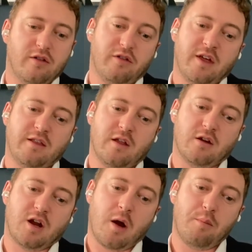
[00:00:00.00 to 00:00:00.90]
The thing
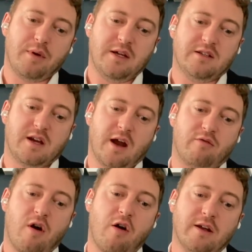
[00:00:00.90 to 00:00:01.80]
that companies get
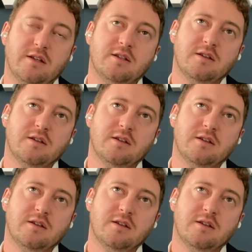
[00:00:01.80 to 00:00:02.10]
right